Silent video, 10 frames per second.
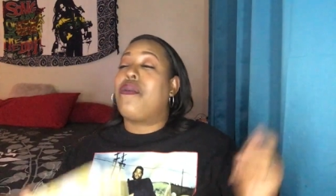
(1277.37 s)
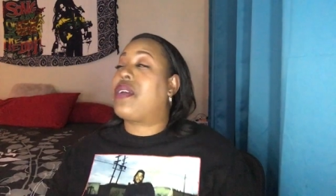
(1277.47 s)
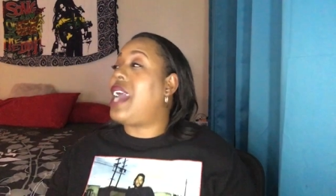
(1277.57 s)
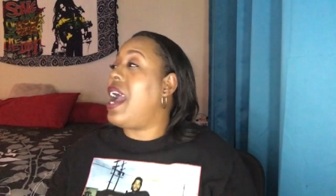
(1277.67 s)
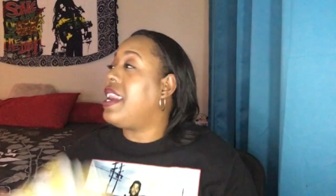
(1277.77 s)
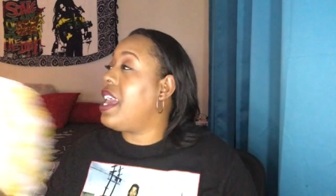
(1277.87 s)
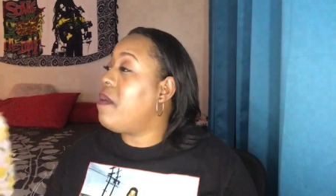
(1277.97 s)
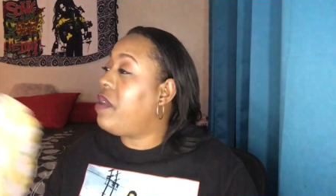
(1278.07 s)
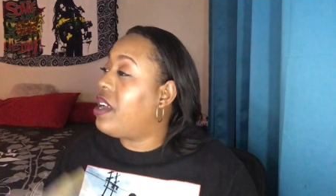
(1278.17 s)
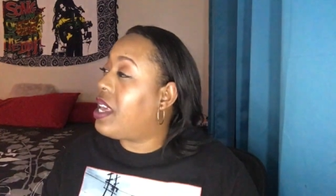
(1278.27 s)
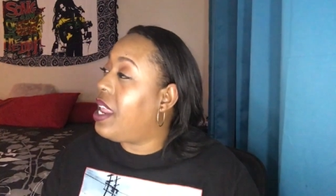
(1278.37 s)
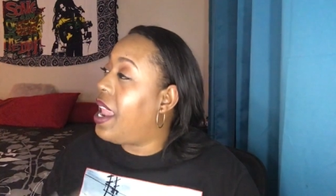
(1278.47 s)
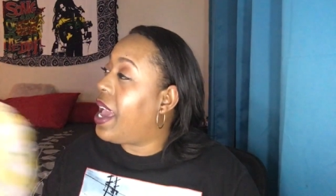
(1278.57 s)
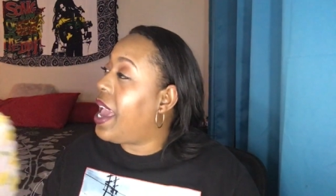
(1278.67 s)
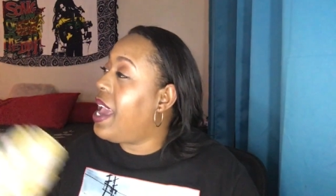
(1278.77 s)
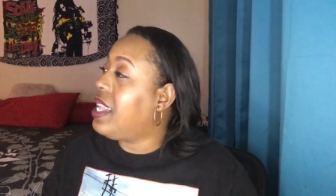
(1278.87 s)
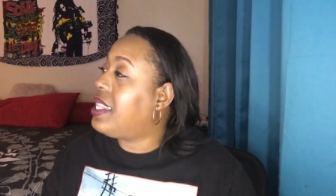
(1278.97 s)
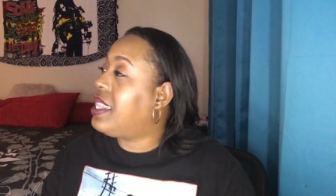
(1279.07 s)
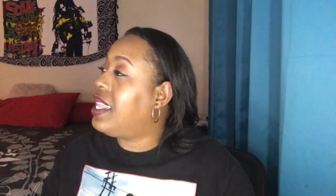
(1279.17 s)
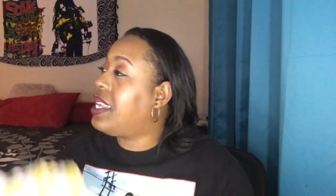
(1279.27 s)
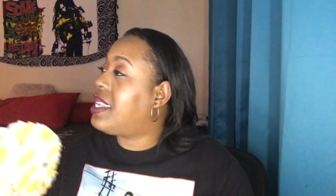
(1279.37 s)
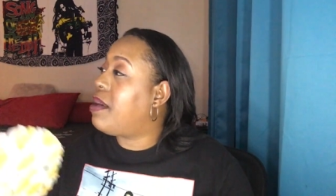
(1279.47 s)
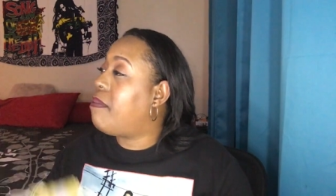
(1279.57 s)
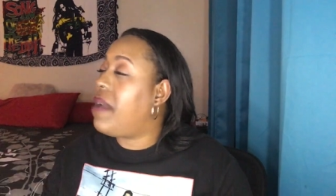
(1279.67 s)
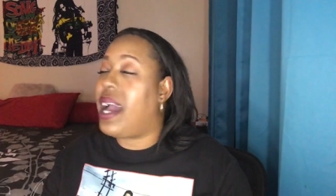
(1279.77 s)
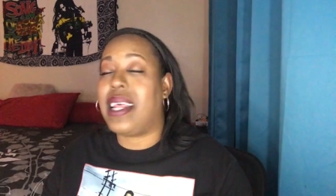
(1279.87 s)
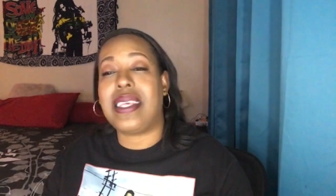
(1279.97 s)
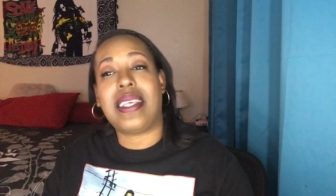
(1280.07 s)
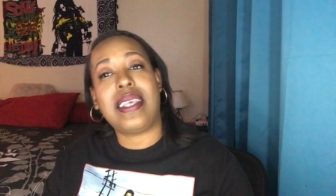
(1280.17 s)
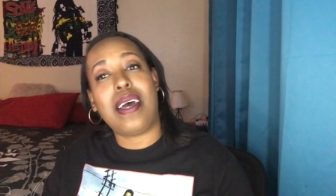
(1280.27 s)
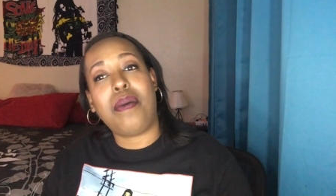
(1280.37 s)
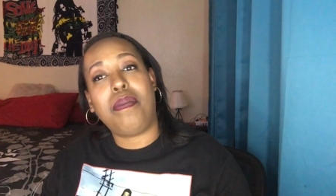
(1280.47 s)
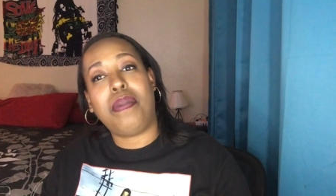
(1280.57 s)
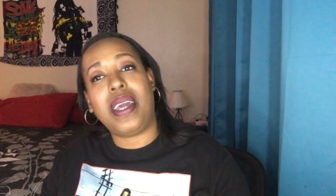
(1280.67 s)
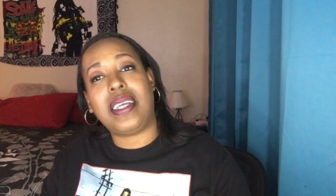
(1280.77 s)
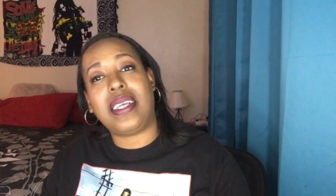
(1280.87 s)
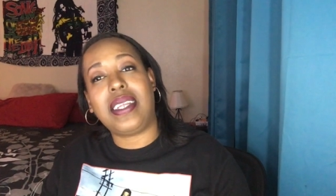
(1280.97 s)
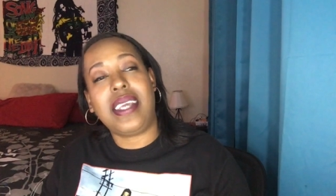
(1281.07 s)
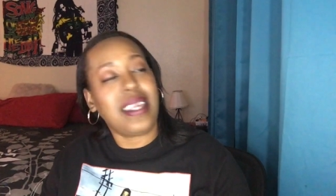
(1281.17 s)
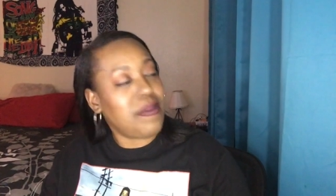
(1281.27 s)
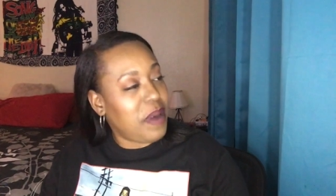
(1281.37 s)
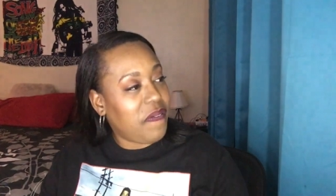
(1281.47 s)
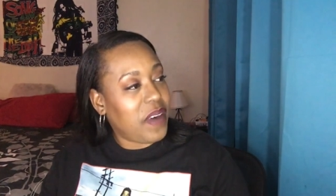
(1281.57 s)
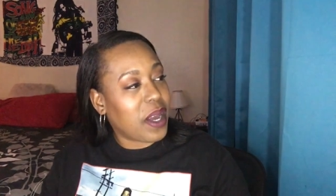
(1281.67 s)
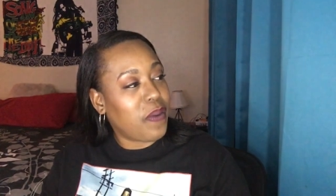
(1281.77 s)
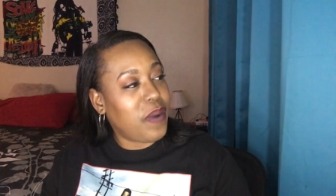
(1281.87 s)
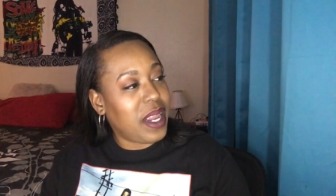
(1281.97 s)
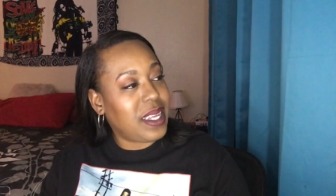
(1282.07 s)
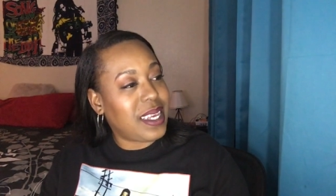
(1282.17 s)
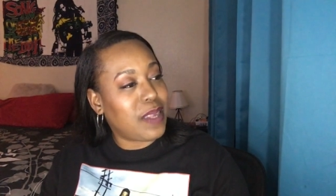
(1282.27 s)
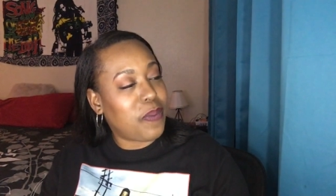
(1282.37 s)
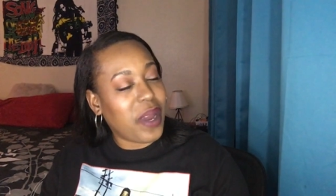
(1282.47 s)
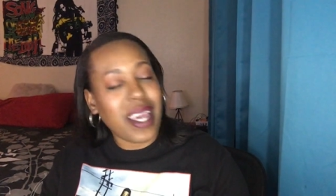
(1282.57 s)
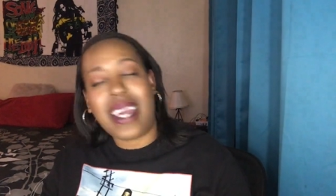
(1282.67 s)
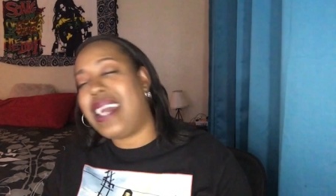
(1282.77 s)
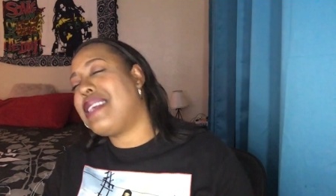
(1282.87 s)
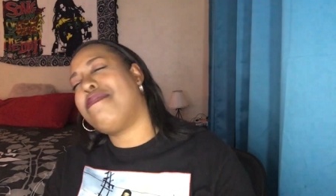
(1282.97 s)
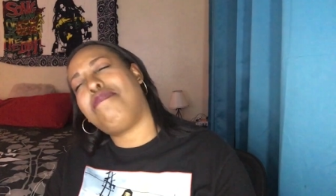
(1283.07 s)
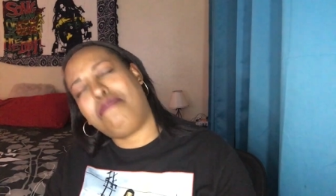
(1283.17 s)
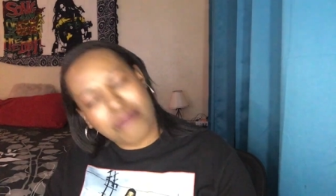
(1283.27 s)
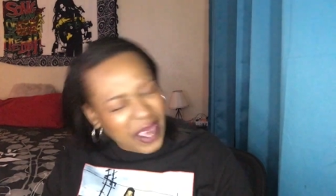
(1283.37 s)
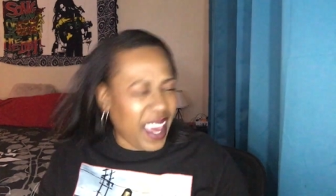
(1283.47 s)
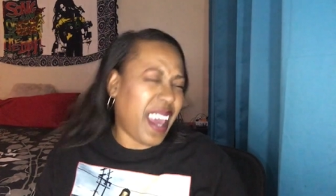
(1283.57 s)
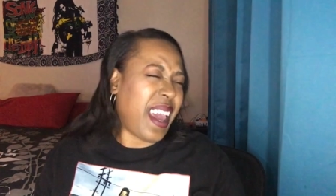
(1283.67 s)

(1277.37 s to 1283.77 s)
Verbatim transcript: Goddamn looking like, ain't this about a some bitch? Did this motherfucker really just bring his big